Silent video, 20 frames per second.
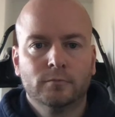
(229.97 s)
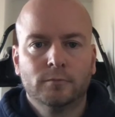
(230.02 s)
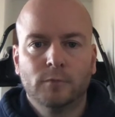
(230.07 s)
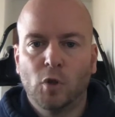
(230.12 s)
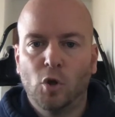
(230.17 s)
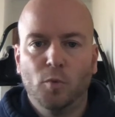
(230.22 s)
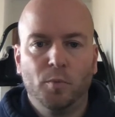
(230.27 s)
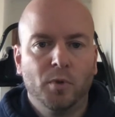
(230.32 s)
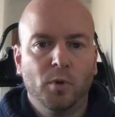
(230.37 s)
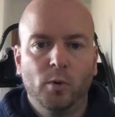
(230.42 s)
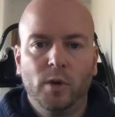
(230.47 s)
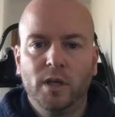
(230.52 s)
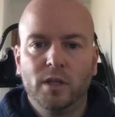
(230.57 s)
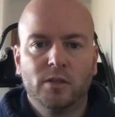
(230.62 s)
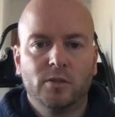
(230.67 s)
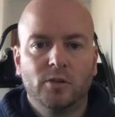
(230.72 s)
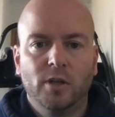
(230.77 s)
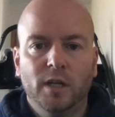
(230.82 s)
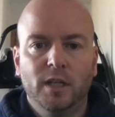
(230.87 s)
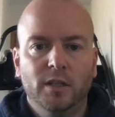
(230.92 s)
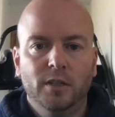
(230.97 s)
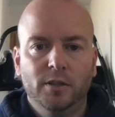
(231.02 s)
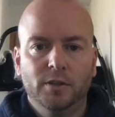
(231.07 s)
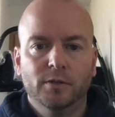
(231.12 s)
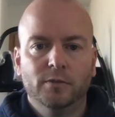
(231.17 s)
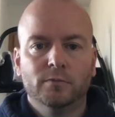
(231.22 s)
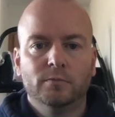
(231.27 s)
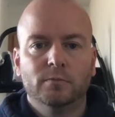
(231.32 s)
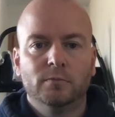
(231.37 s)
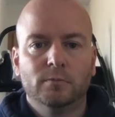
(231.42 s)
Hope the week's treating
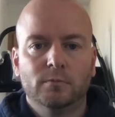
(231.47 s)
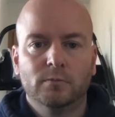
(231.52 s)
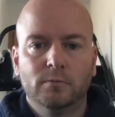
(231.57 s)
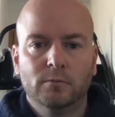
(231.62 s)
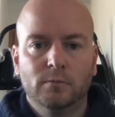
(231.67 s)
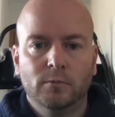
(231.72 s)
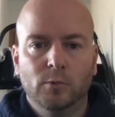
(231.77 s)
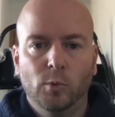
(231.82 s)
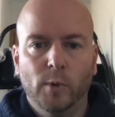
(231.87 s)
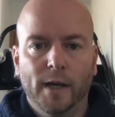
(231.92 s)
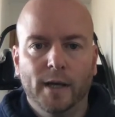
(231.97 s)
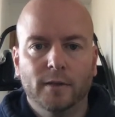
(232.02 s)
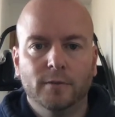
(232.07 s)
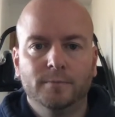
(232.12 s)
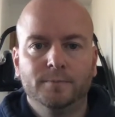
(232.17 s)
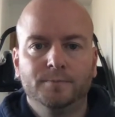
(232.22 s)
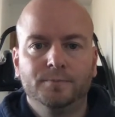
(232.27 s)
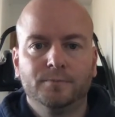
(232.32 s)
you well.